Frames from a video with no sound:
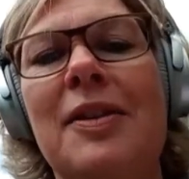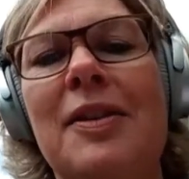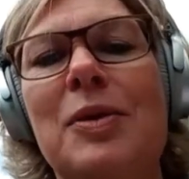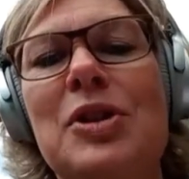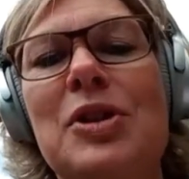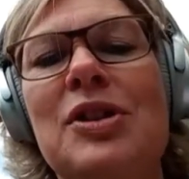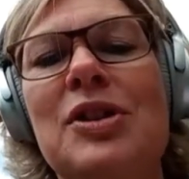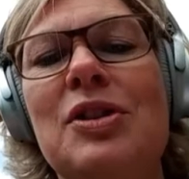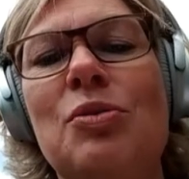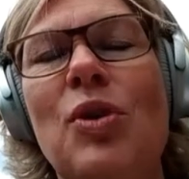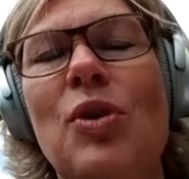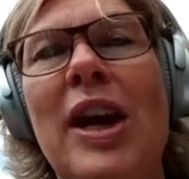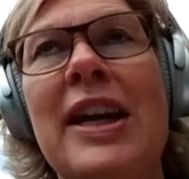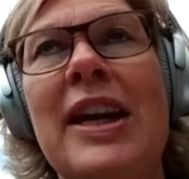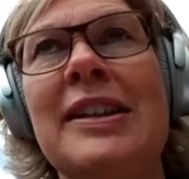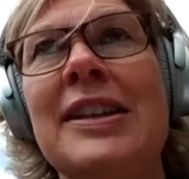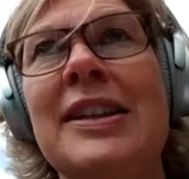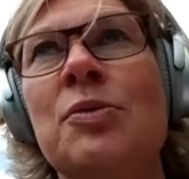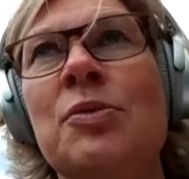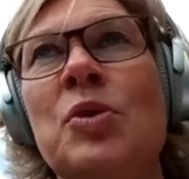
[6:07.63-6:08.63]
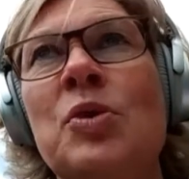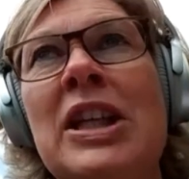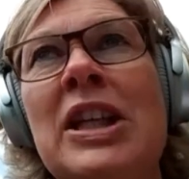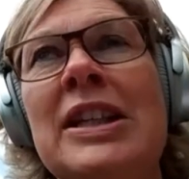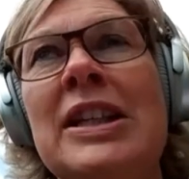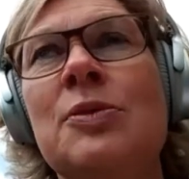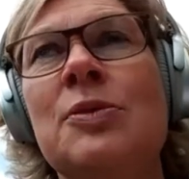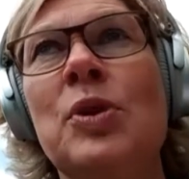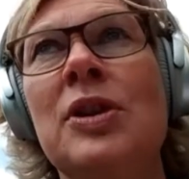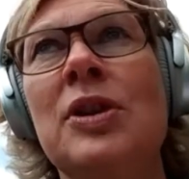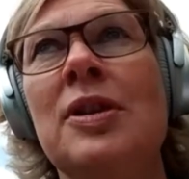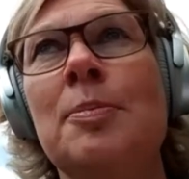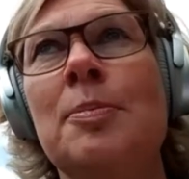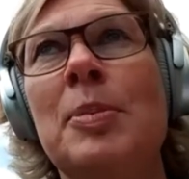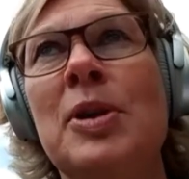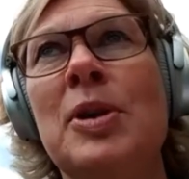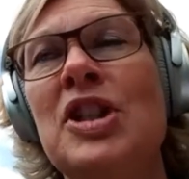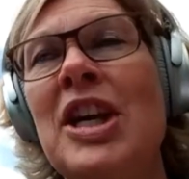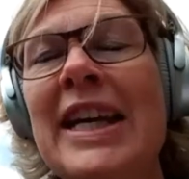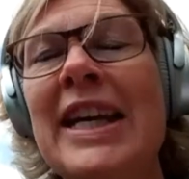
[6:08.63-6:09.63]
which is great, and we eat it with
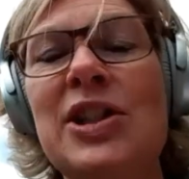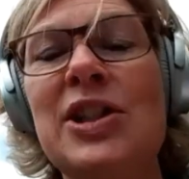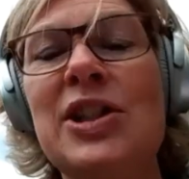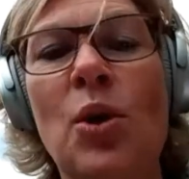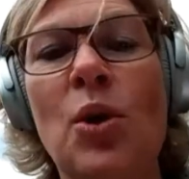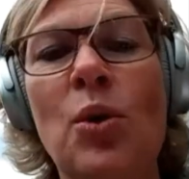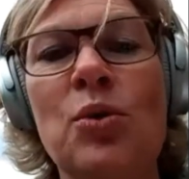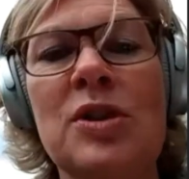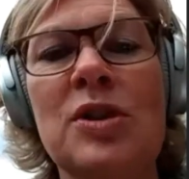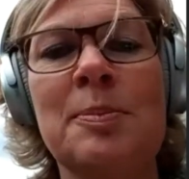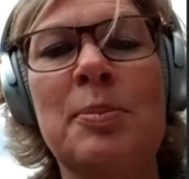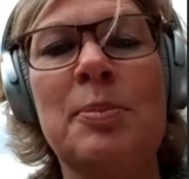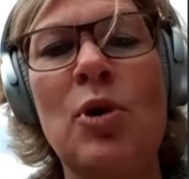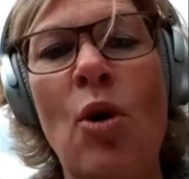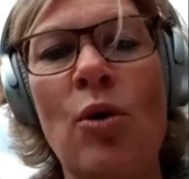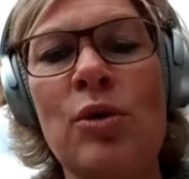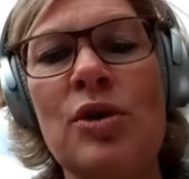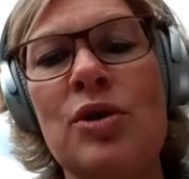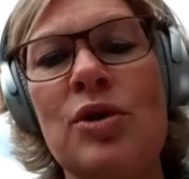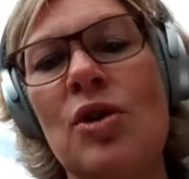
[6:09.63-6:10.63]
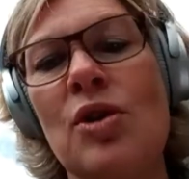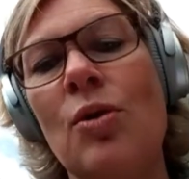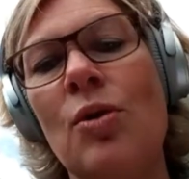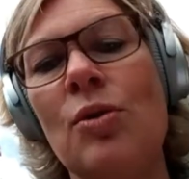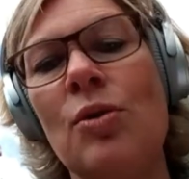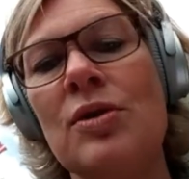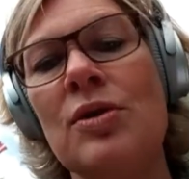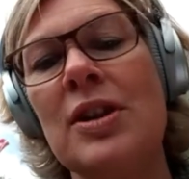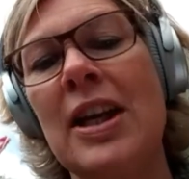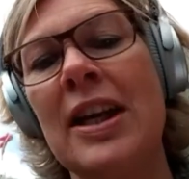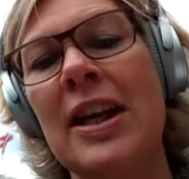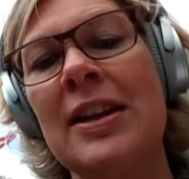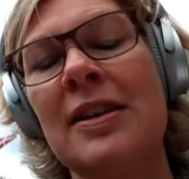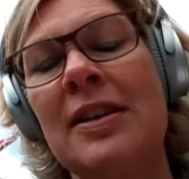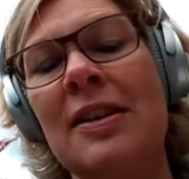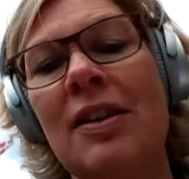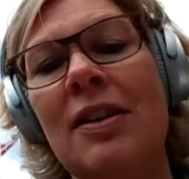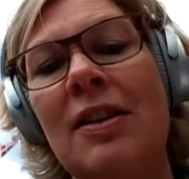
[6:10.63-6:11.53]
potatoes and brown sauce, and